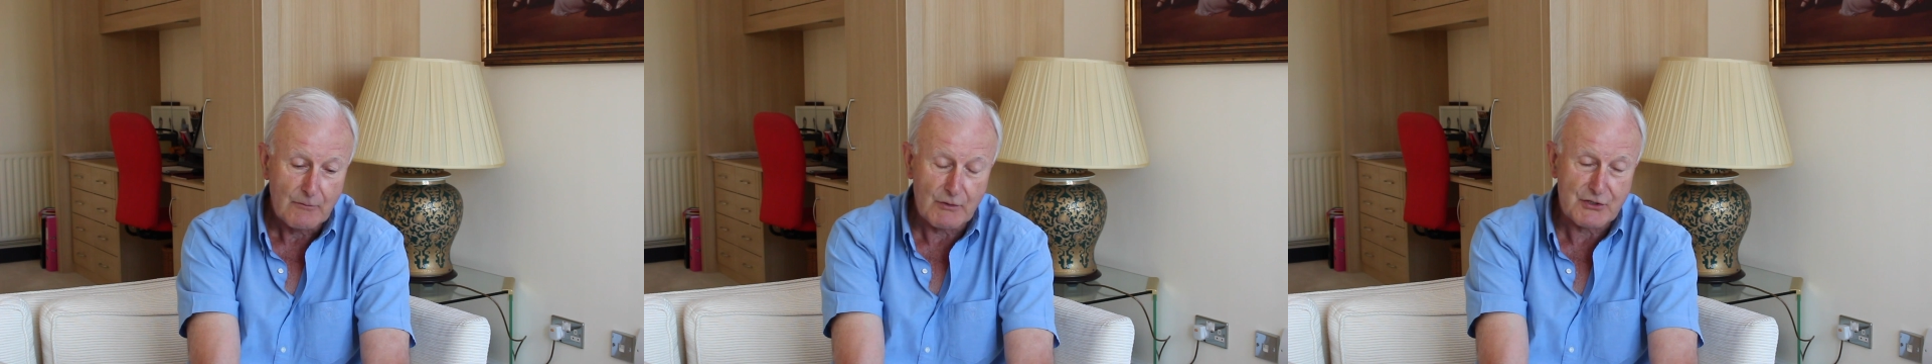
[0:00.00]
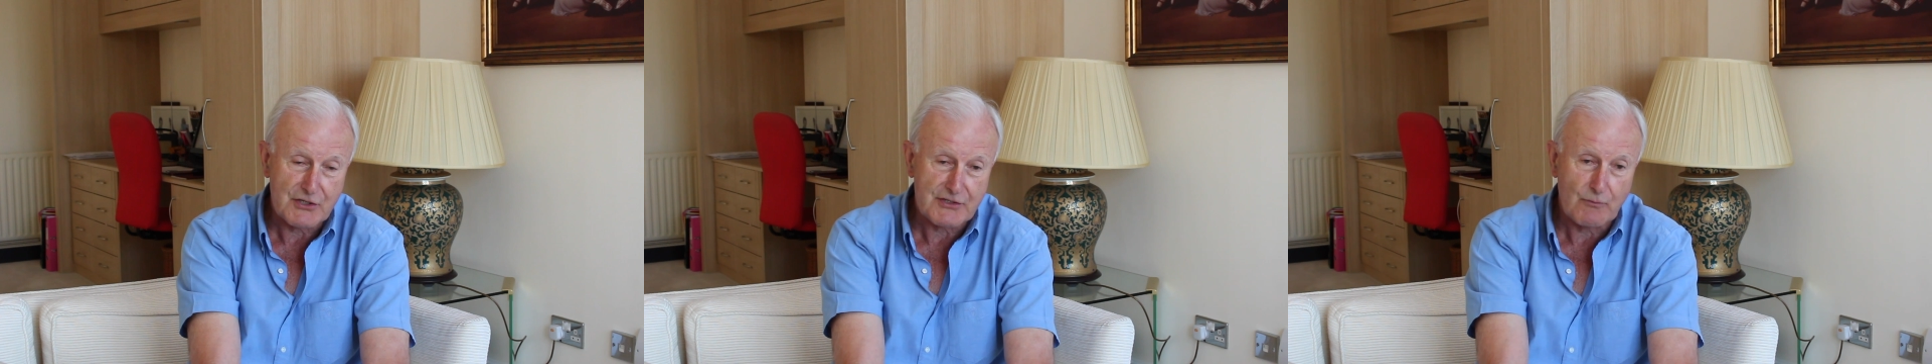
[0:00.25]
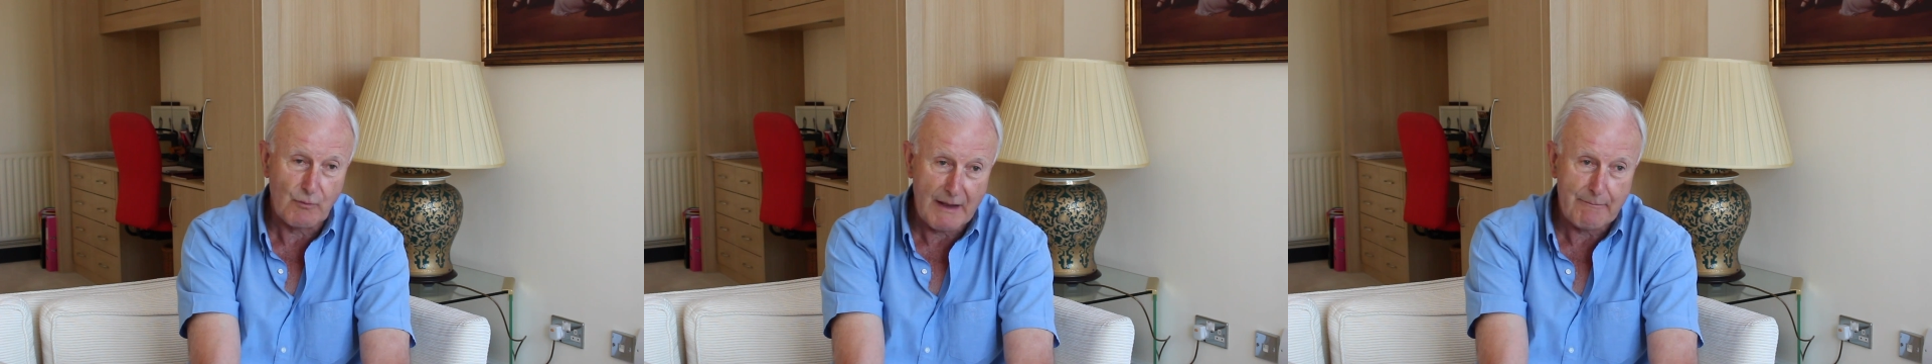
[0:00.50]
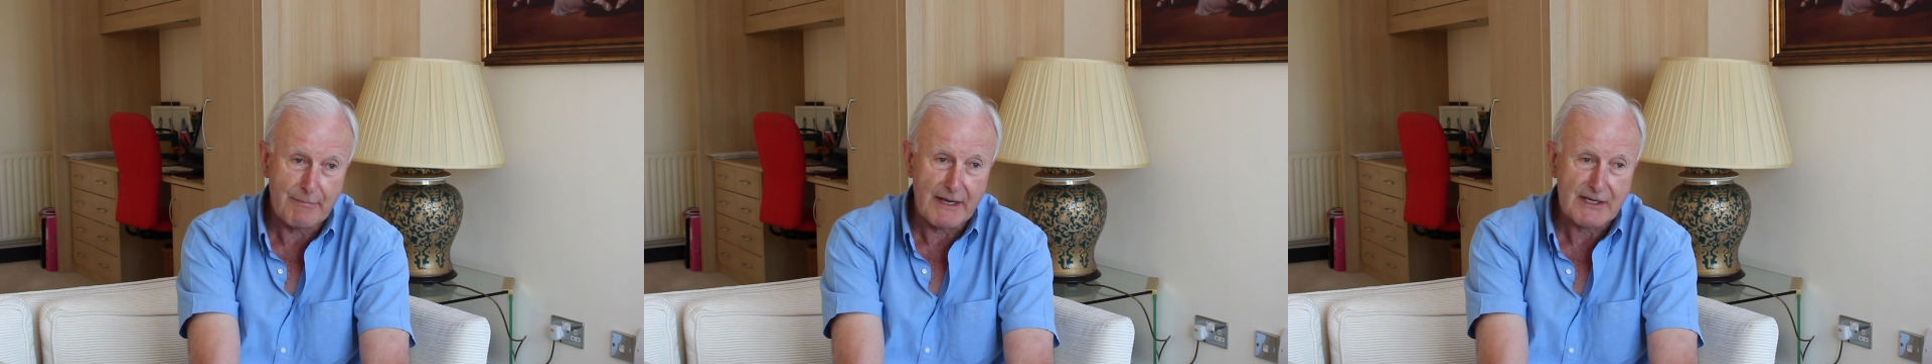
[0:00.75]
which is
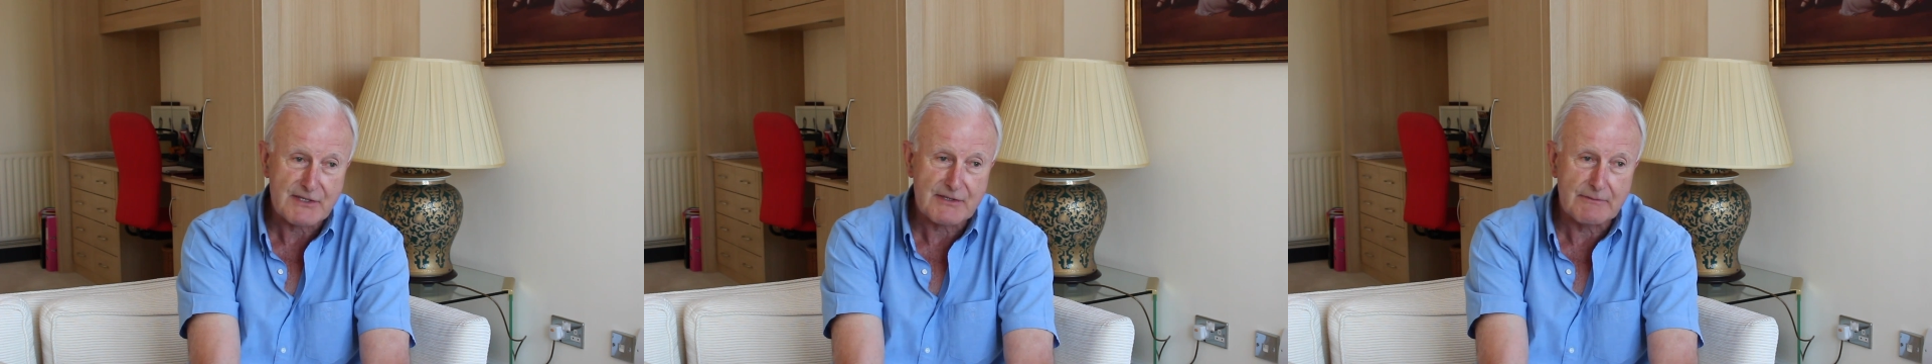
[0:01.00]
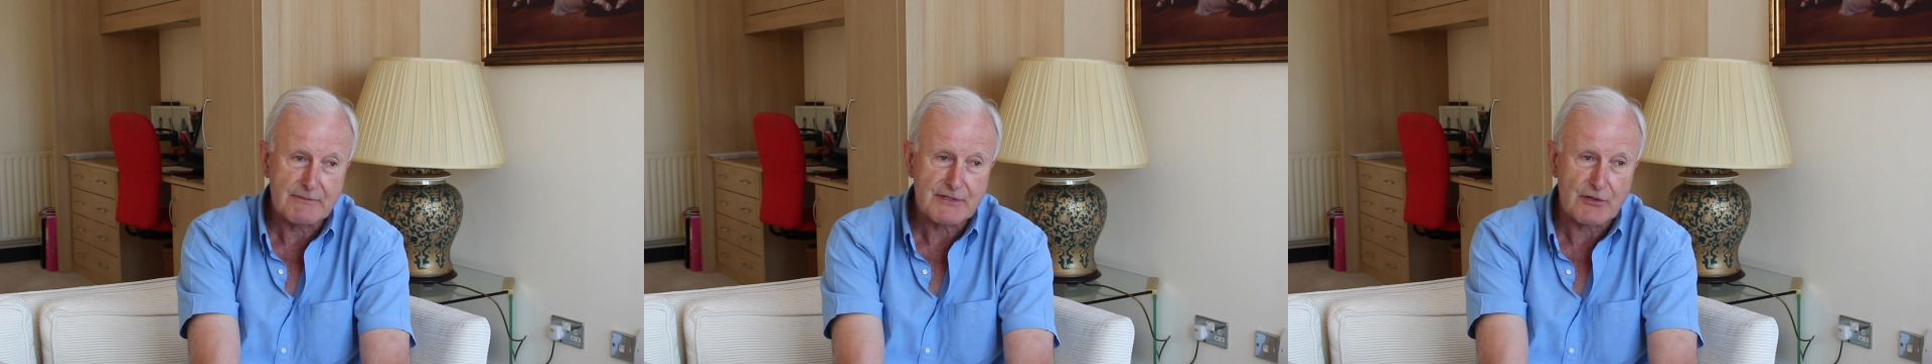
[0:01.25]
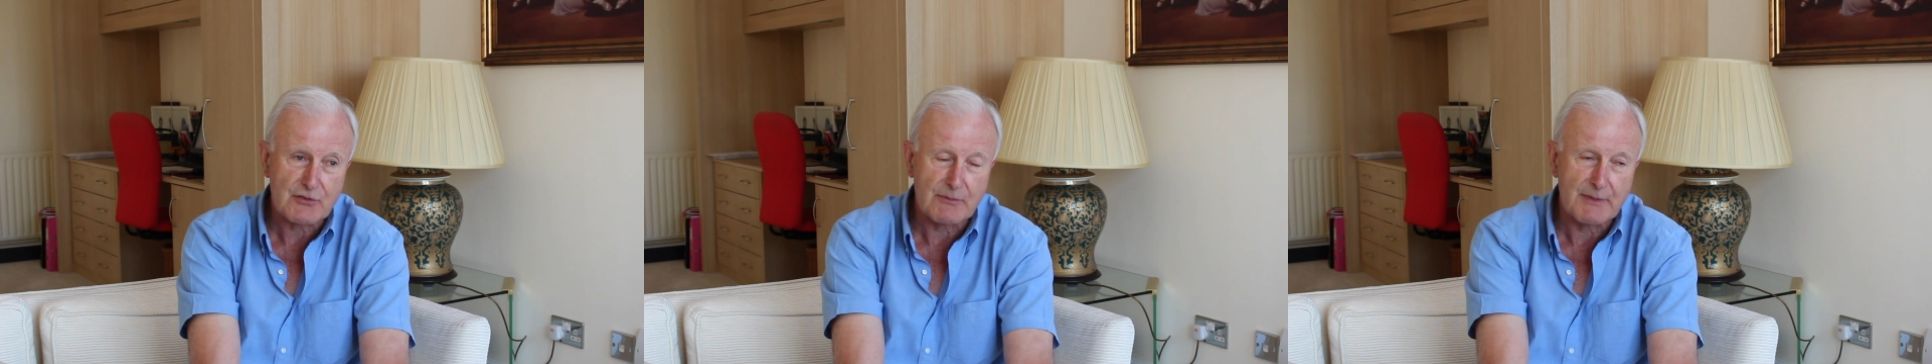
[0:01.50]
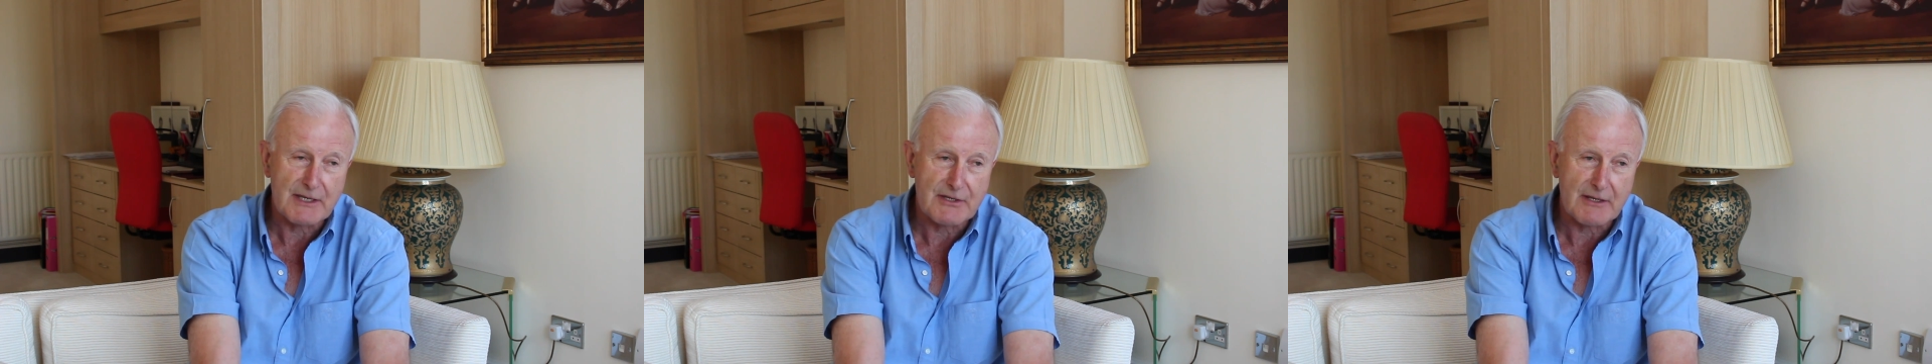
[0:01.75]
web-based,
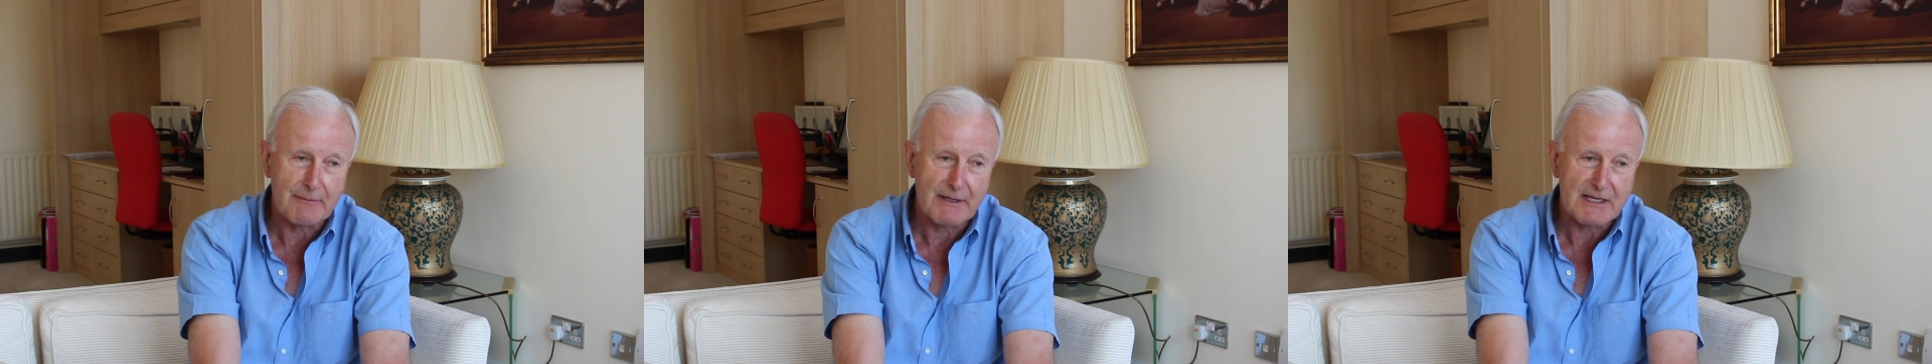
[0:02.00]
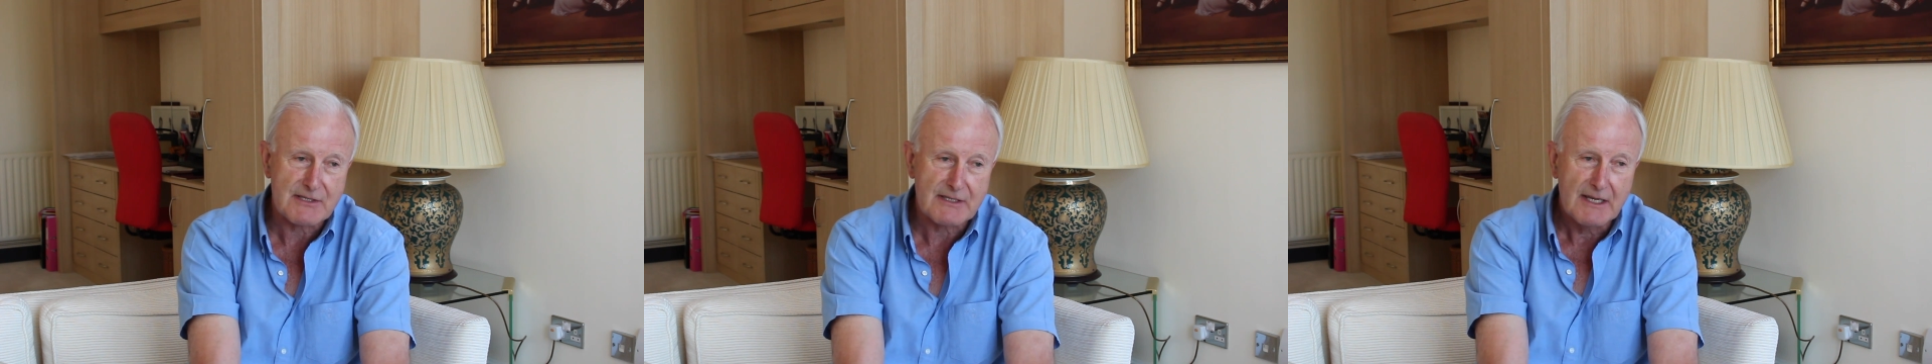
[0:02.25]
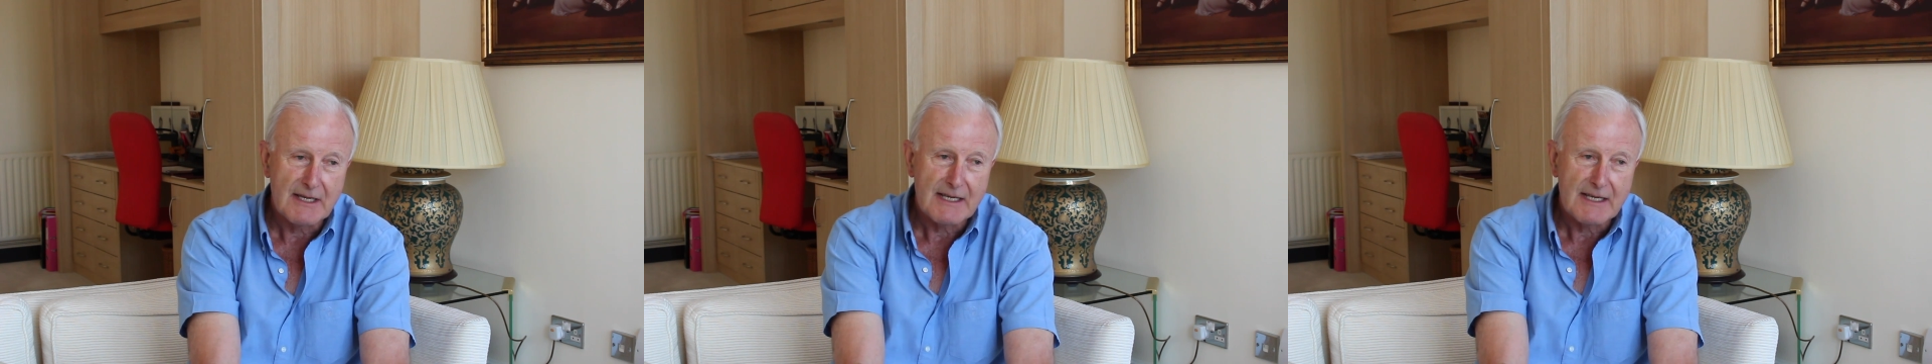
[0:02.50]
social media-based,